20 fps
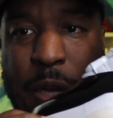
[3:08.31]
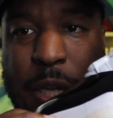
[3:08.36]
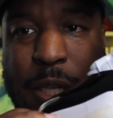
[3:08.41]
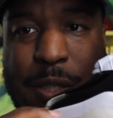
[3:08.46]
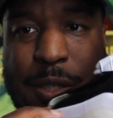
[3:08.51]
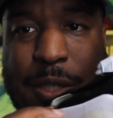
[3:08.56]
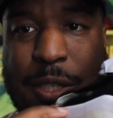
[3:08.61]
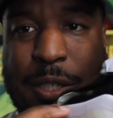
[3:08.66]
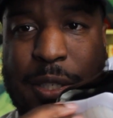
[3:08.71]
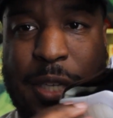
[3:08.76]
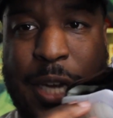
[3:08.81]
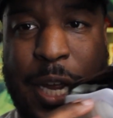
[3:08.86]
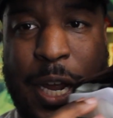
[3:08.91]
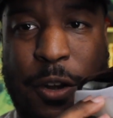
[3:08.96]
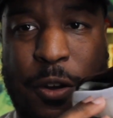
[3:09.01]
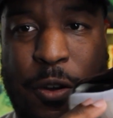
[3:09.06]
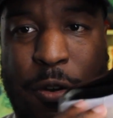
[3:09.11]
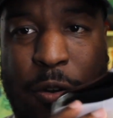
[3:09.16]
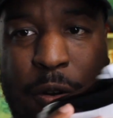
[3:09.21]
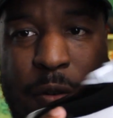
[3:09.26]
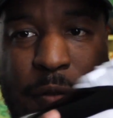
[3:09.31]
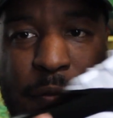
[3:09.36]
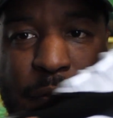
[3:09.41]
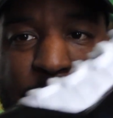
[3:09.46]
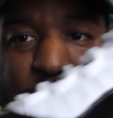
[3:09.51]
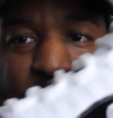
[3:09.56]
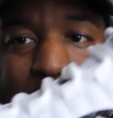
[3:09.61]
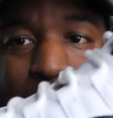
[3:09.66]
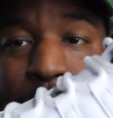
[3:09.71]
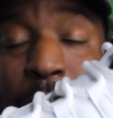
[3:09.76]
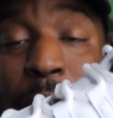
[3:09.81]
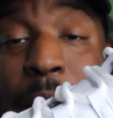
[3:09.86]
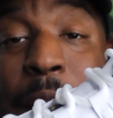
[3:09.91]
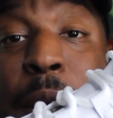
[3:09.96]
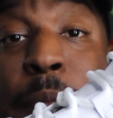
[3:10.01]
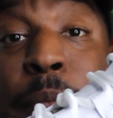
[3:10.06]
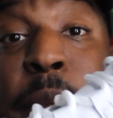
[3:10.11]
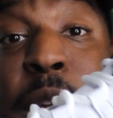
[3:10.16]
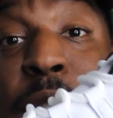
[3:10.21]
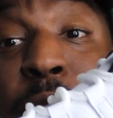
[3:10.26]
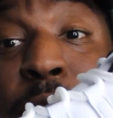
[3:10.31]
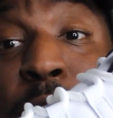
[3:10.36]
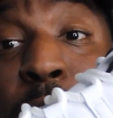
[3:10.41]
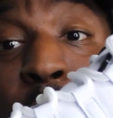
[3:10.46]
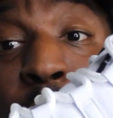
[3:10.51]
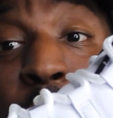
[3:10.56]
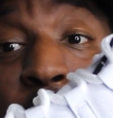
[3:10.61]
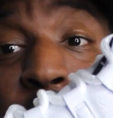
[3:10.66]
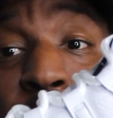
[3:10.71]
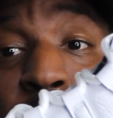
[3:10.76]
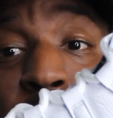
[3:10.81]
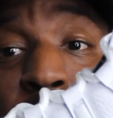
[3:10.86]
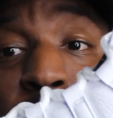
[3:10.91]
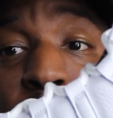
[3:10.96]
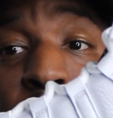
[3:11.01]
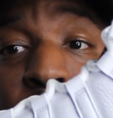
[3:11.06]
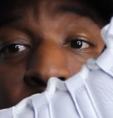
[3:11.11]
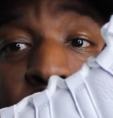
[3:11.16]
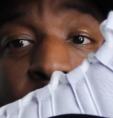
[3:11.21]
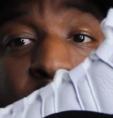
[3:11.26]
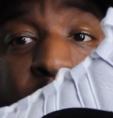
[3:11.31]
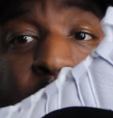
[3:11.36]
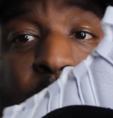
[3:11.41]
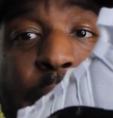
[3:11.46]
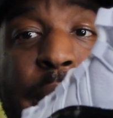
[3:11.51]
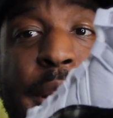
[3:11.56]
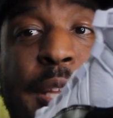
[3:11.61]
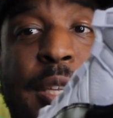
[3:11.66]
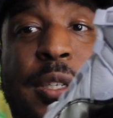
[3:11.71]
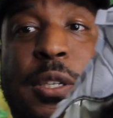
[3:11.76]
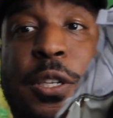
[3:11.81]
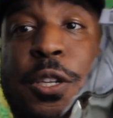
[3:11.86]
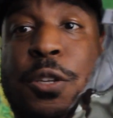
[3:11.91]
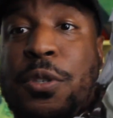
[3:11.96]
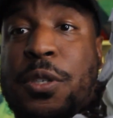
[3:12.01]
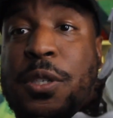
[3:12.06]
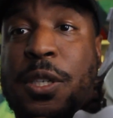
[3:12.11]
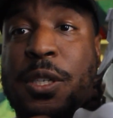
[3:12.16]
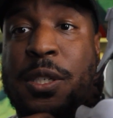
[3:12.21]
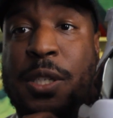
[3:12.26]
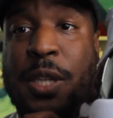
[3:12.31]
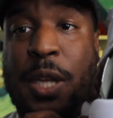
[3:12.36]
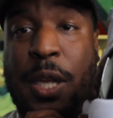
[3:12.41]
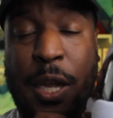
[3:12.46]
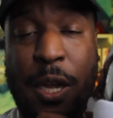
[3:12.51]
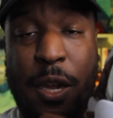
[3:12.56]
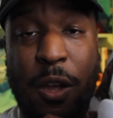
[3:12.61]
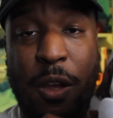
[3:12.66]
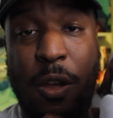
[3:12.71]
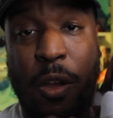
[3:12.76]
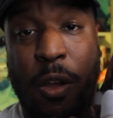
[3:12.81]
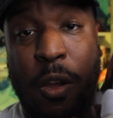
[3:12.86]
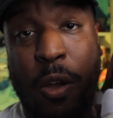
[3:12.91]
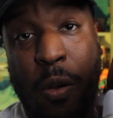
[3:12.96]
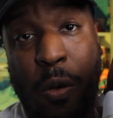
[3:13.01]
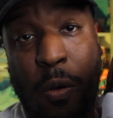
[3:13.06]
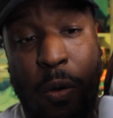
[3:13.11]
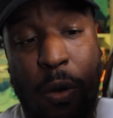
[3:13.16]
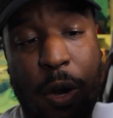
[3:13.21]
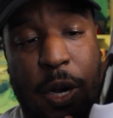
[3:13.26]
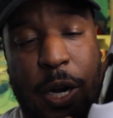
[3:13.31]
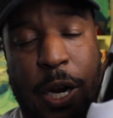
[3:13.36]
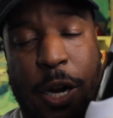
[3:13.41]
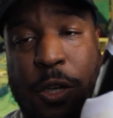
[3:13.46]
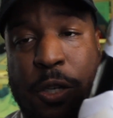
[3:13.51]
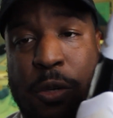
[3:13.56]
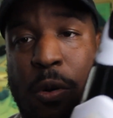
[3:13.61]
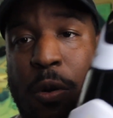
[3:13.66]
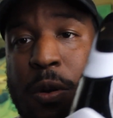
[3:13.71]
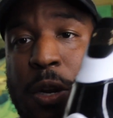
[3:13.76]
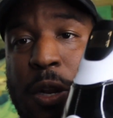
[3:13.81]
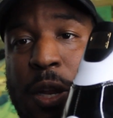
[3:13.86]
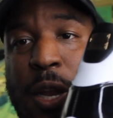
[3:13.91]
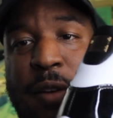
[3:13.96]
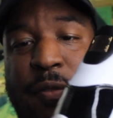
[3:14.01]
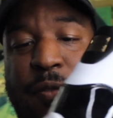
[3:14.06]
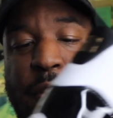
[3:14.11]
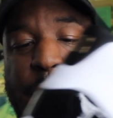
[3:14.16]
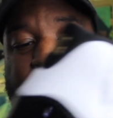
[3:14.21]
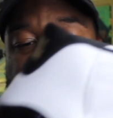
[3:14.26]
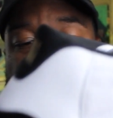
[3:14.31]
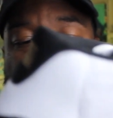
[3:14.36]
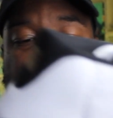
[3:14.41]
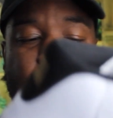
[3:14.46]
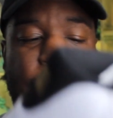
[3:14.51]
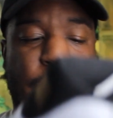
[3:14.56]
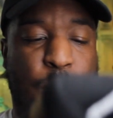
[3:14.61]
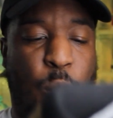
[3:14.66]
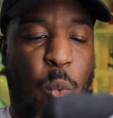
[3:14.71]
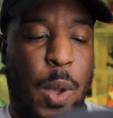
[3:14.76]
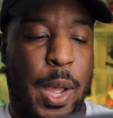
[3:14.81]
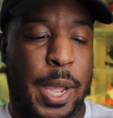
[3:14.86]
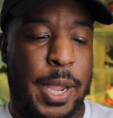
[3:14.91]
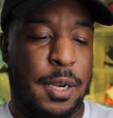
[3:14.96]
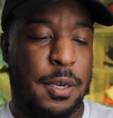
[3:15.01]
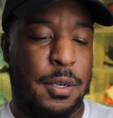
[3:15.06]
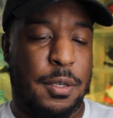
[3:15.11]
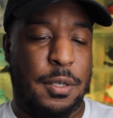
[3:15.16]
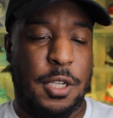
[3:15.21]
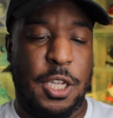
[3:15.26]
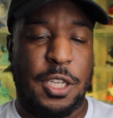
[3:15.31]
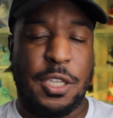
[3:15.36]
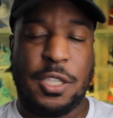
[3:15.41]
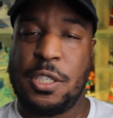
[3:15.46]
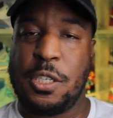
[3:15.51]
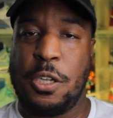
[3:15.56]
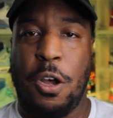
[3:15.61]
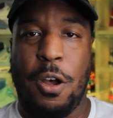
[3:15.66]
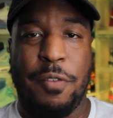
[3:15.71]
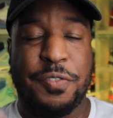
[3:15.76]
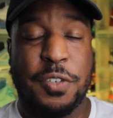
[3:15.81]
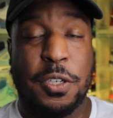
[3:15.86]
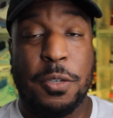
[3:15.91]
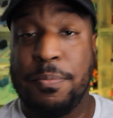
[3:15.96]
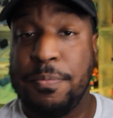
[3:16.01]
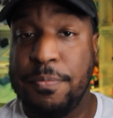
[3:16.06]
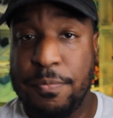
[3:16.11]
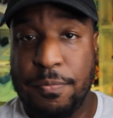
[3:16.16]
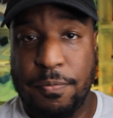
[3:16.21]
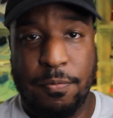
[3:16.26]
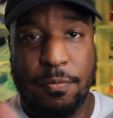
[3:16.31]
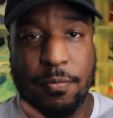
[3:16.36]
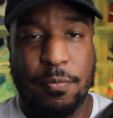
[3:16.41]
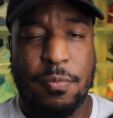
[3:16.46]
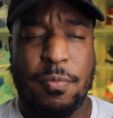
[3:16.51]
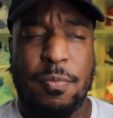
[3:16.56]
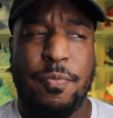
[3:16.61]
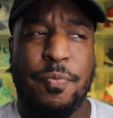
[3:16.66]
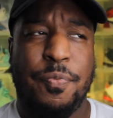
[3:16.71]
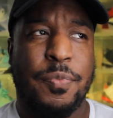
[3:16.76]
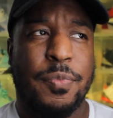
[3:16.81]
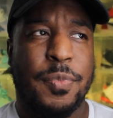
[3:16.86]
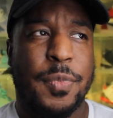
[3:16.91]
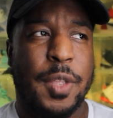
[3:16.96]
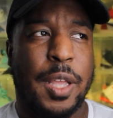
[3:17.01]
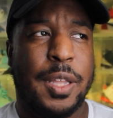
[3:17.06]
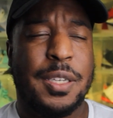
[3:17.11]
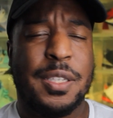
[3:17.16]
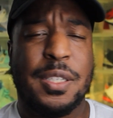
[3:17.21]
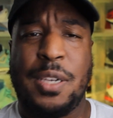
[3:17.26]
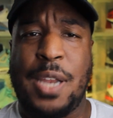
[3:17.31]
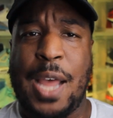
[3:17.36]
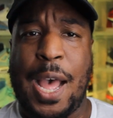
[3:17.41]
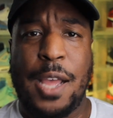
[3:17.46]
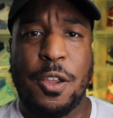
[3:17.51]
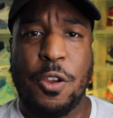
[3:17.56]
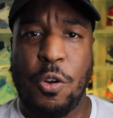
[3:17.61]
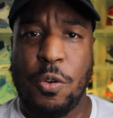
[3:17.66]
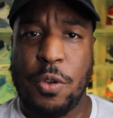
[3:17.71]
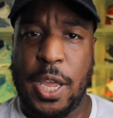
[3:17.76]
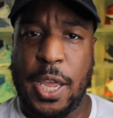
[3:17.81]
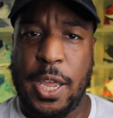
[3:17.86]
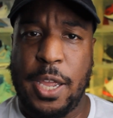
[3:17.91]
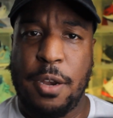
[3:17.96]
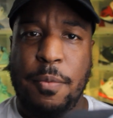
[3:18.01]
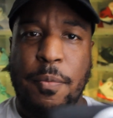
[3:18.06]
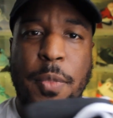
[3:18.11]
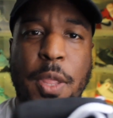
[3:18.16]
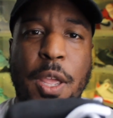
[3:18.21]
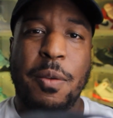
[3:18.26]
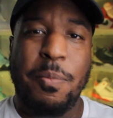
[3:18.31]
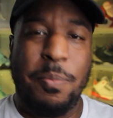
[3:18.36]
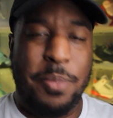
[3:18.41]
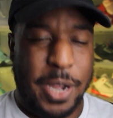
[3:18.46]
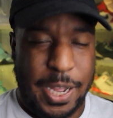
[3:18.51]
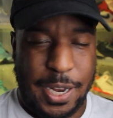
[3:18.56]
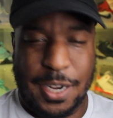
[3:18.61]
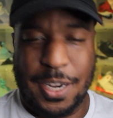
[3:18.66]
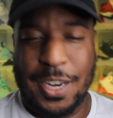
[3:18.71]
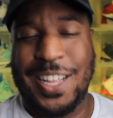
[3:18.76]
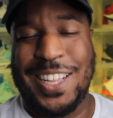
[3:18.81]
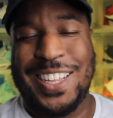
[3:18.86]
it's the standard Phylon midsole that you're always used to seeing on an Air Jordan 11. It's white, it's soft, it's not cocaine. But